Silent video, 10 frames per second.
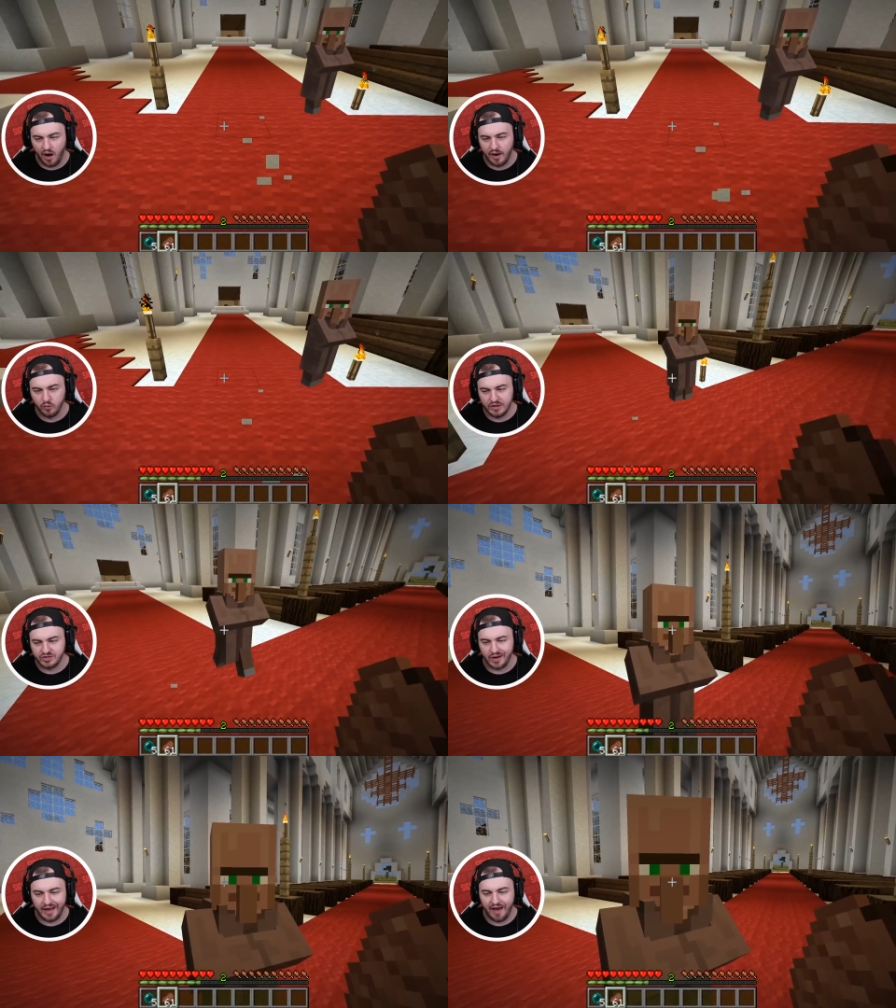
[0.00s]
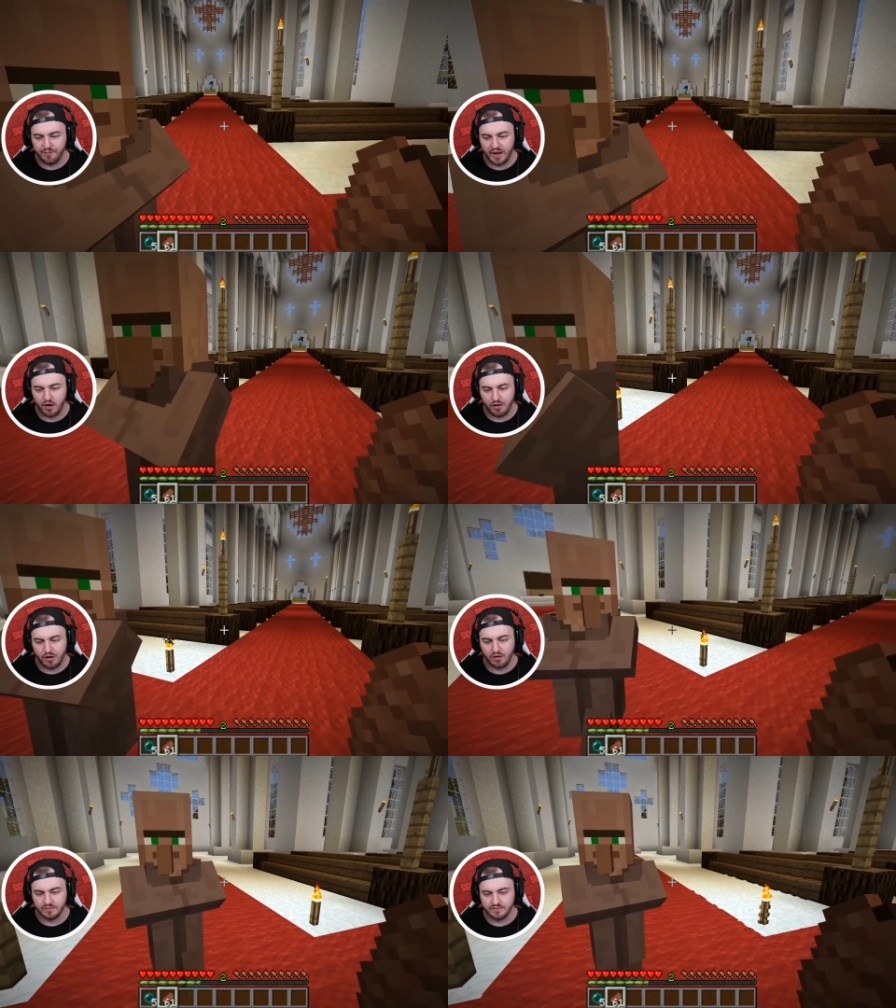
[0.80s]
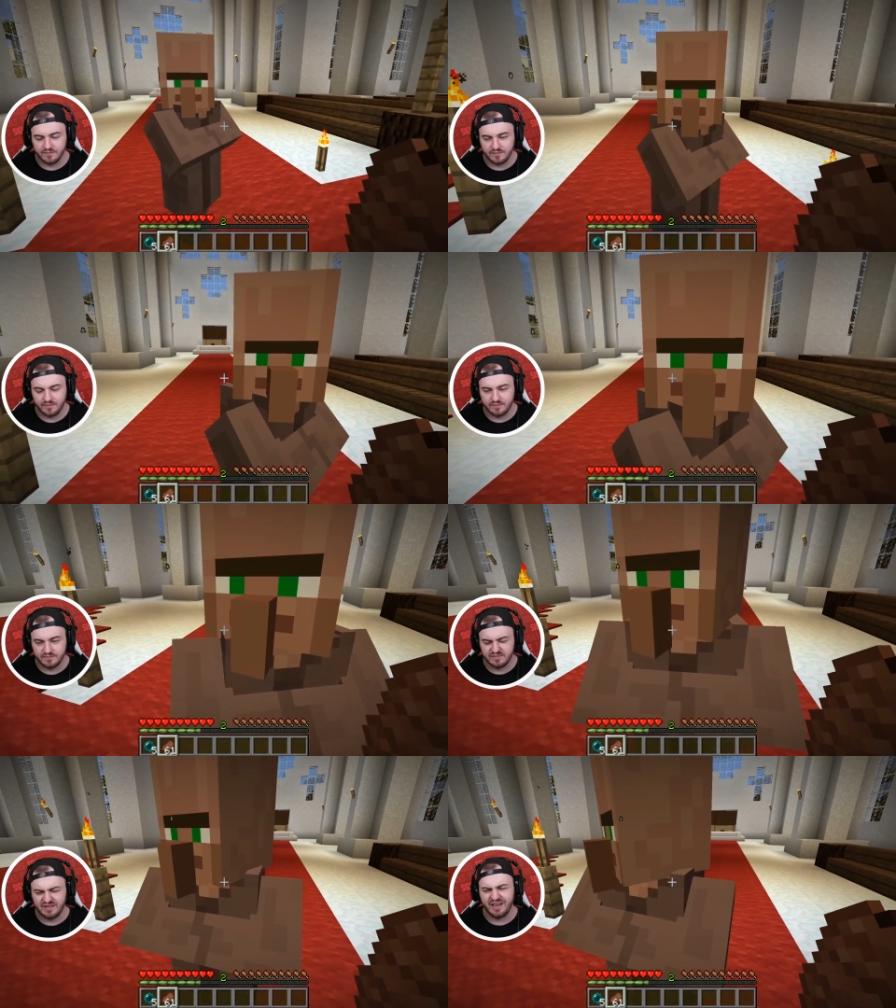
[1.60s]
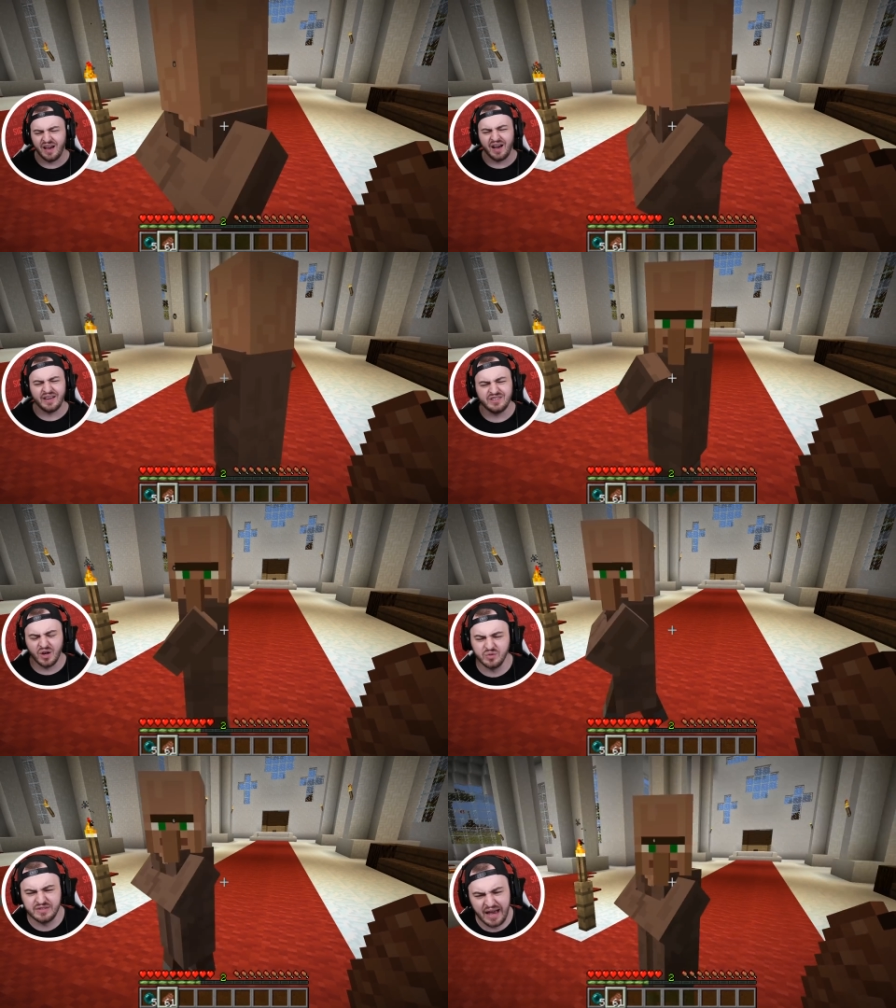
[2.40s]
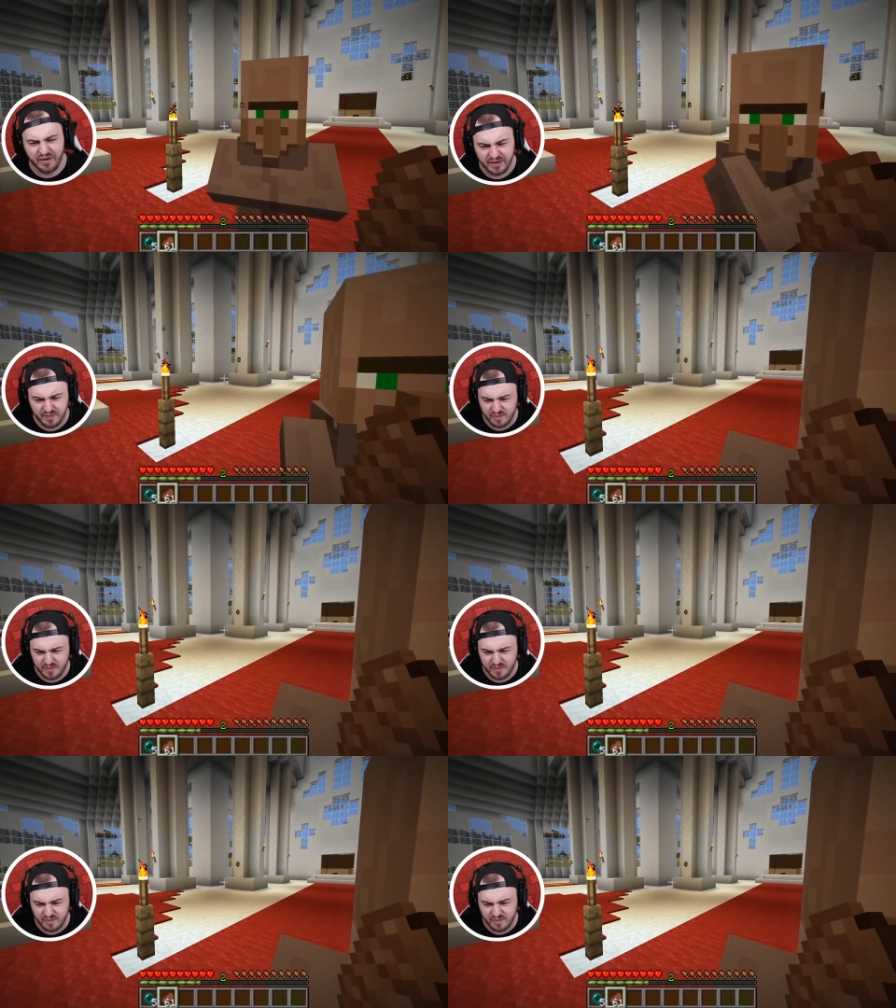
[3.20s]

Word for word: right. All let's try to have better. Crap everywhere. I don't guys, doubt before